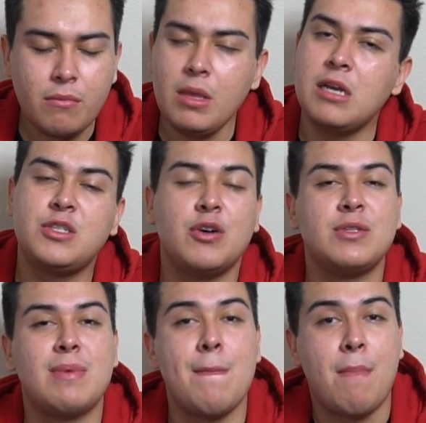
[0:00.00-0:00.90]
And so it
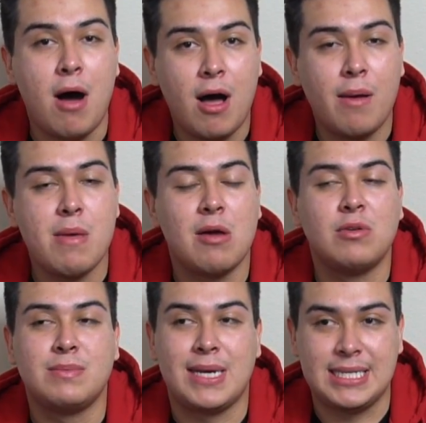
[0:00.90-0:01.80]
was my mom, it
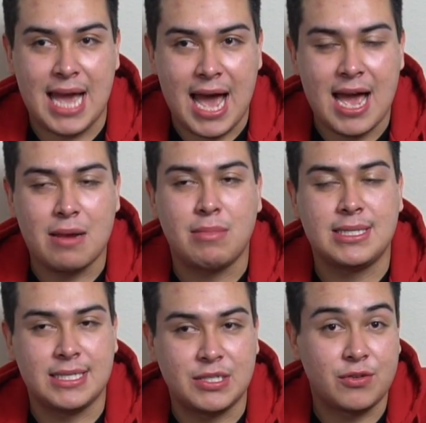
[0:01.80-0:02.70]
was my dad, my
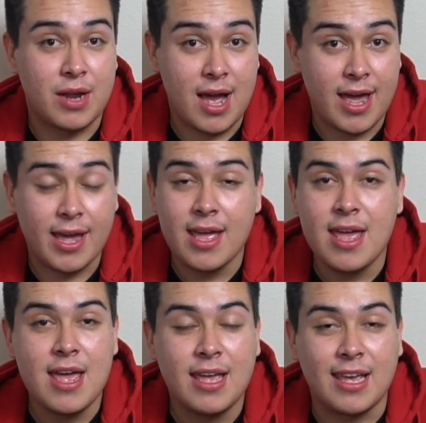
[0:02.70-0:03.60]
sister, and I,
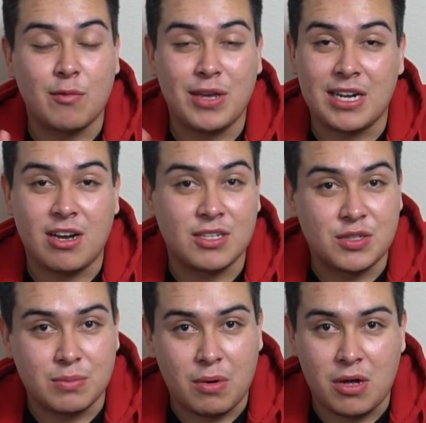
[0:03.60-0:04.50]
and we had gone to
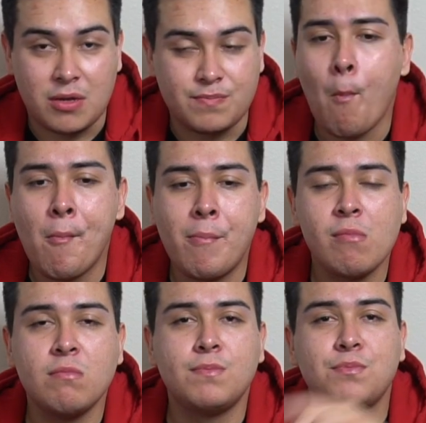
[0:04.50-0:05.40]
the mall.
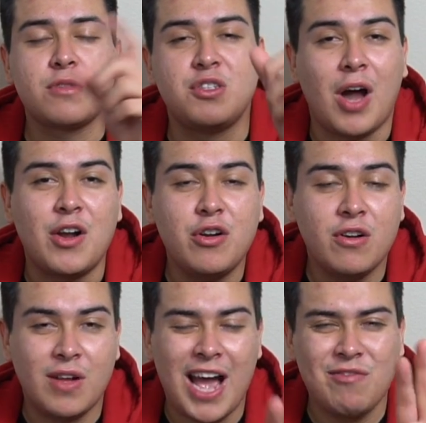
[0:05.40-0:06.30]
So I don't
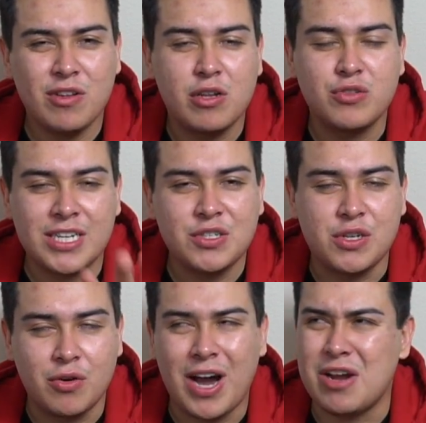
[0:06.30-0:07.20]
know, do you guys
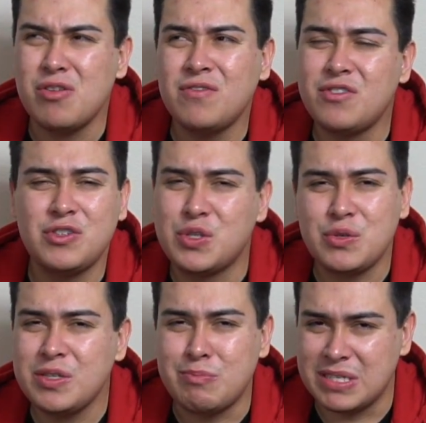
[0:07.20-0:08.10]
know? I don't know if they're
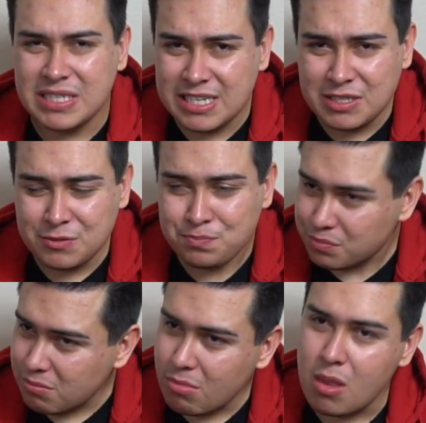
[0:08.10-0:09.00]
still in business,
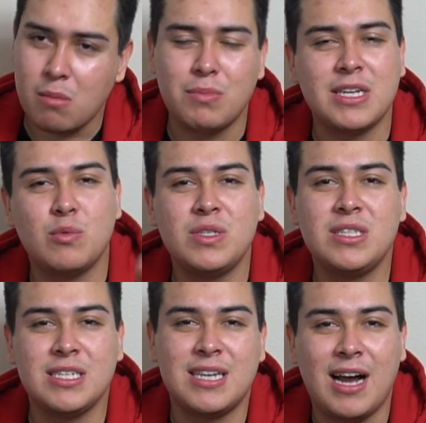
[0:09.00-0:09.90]
but it was
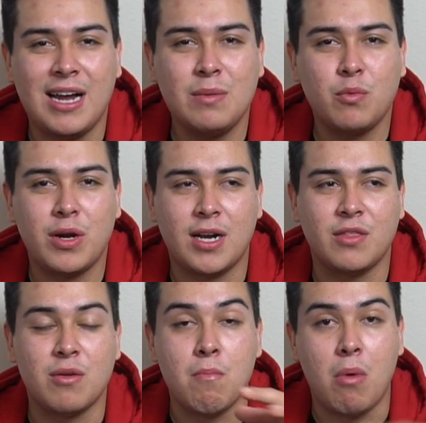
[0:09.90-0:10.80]
the time where
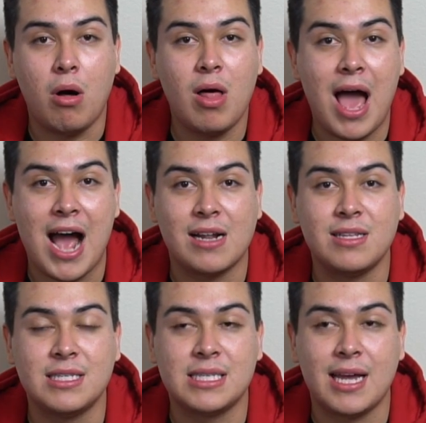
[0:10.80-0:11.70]
the mall had
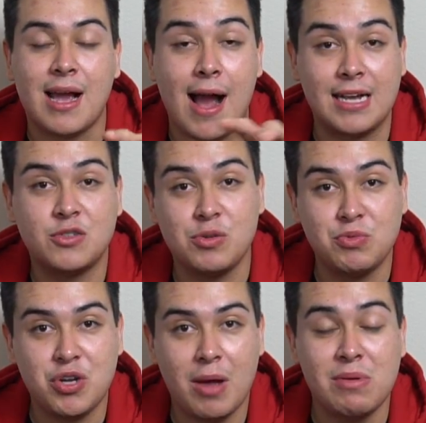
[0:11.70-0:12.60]
this like ice cream
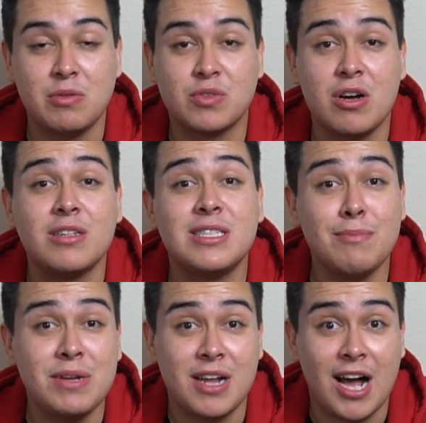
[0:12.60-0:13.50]
shop, and it was called
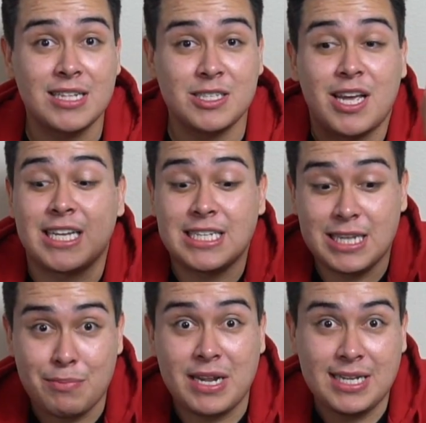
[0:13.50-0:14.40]
Dippin' Dots, like
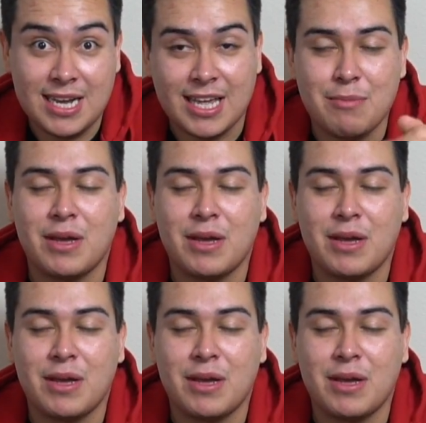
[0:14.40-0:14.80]
Dippin' and Dunkin'.